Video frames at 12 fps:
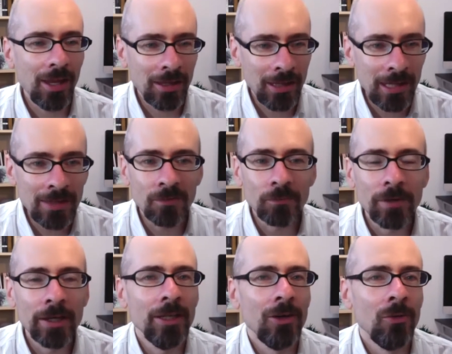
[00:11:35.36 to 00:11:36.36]
He's
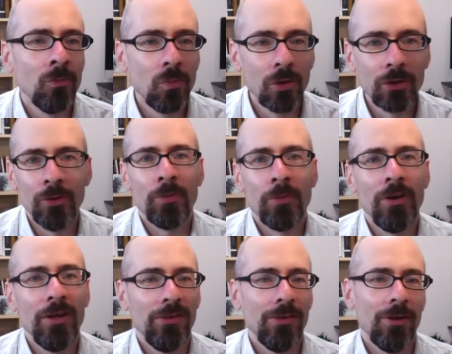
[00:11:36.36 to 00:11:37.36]
running a
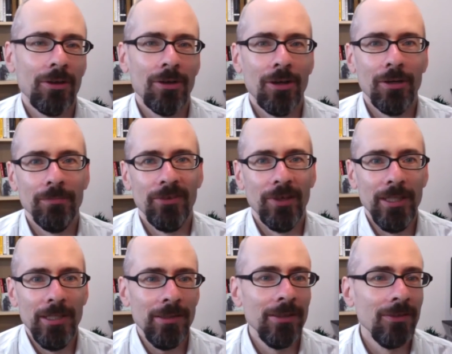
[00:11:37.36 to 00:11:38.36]
WordPress.com
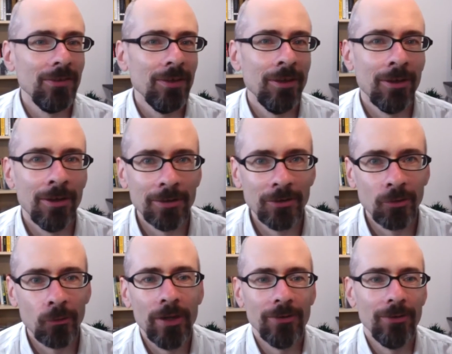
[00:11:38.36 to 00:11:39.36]
site. He's uh, on
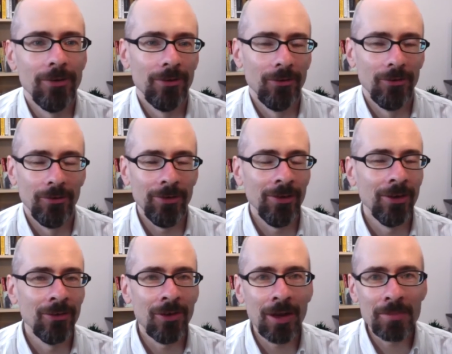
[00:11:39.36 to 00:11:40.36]
Twitter,
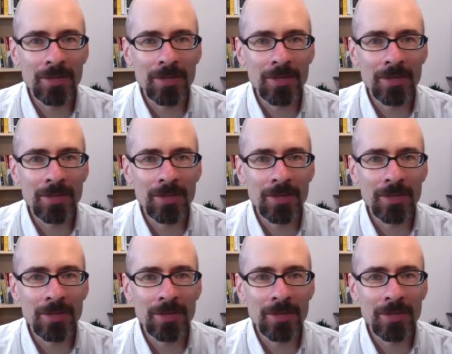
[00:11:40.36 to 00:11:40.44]
you know,